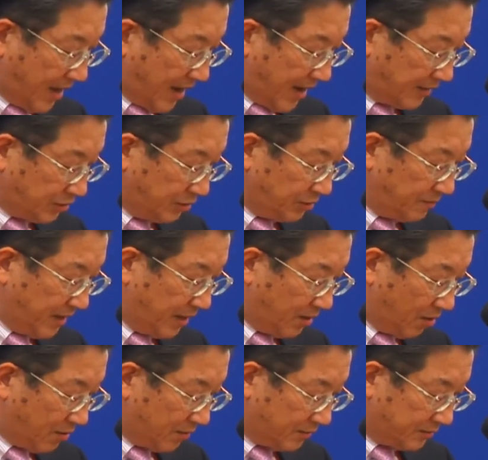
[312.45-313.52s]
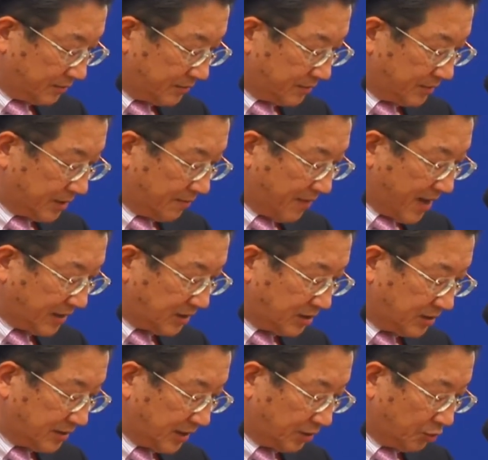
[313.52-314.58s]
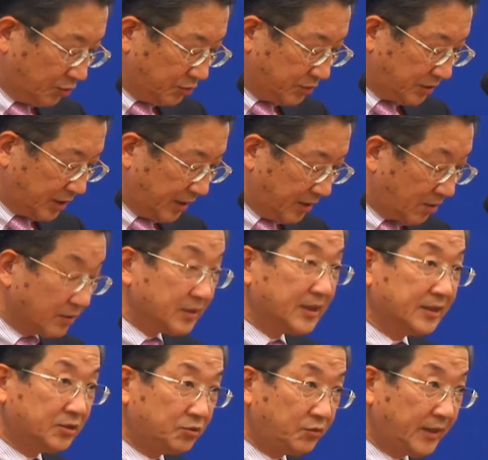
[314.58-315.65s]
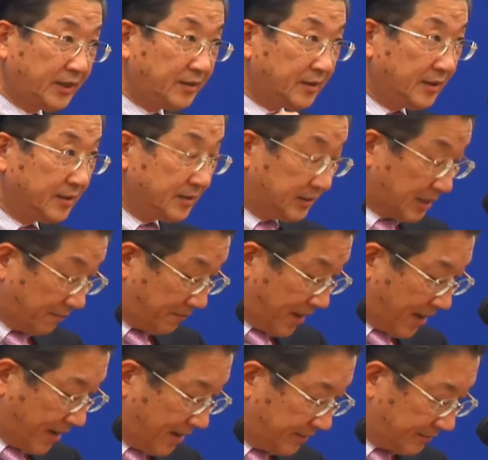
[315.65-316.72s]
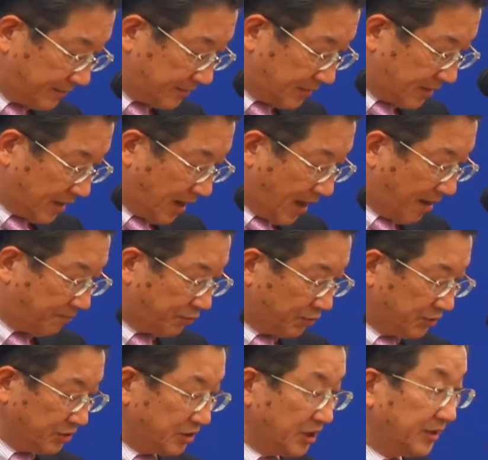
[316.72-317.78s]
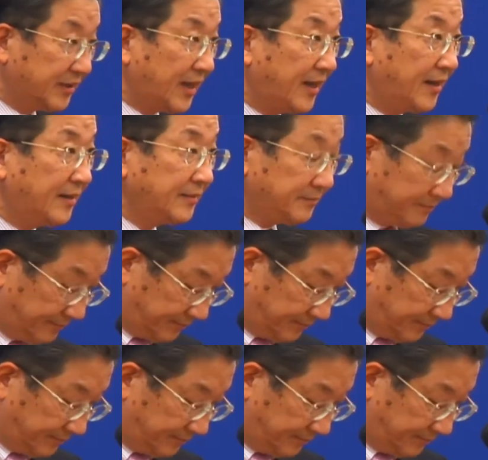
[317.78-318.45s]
As you may know, the March that you see on the street in Japan are produced in Thailand